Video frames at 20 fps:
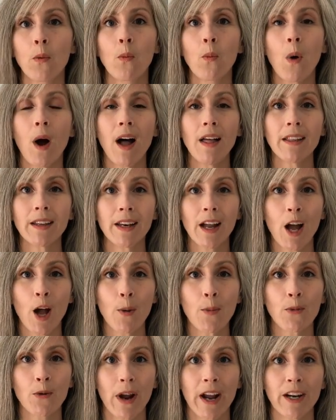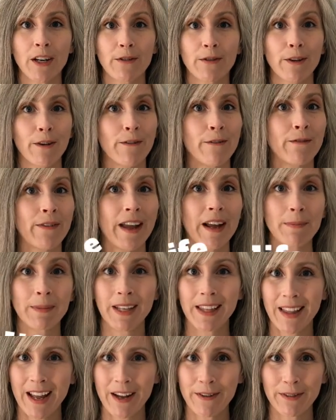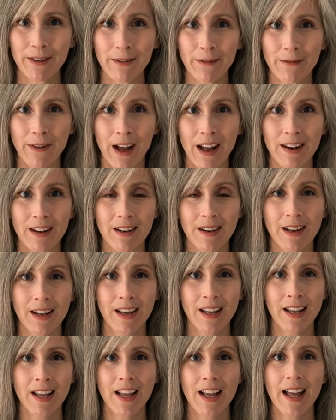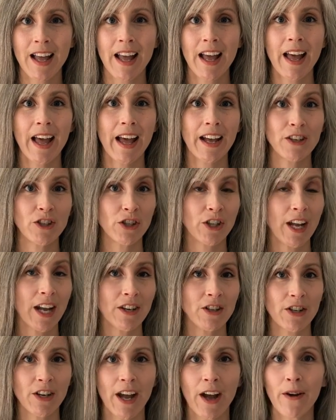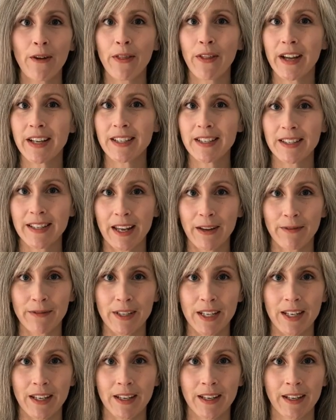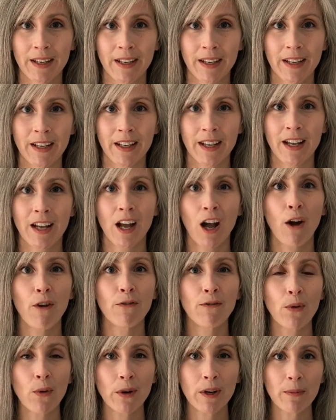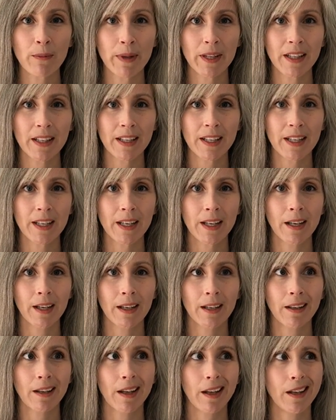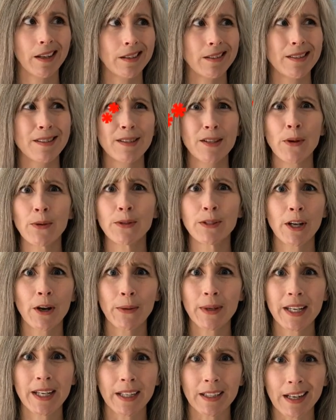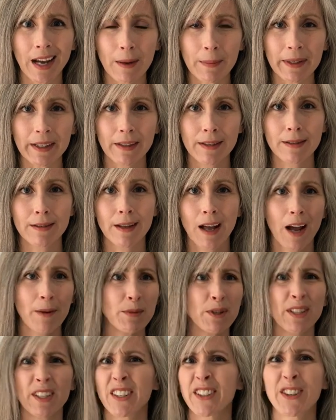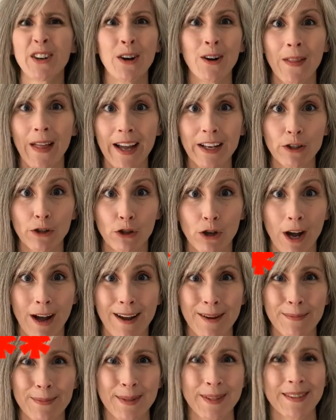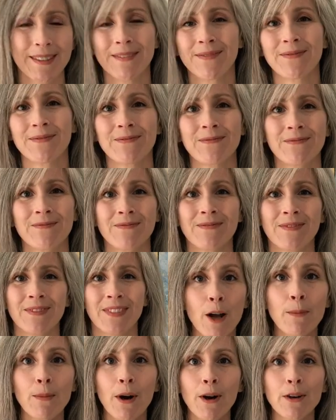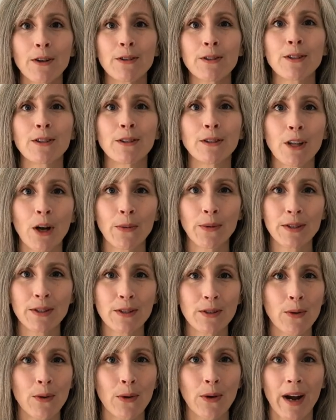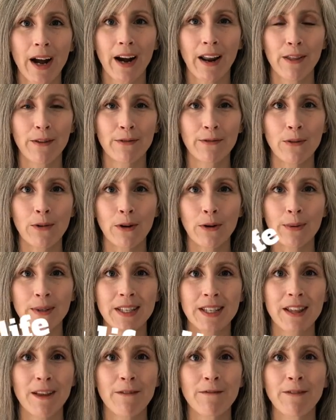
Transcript: WalletHub ranked for family life and fun, education, health and safety, affordability, and socioeconomics. I'm just going to call that jobs. Parker's lowest score out of the 4 was in the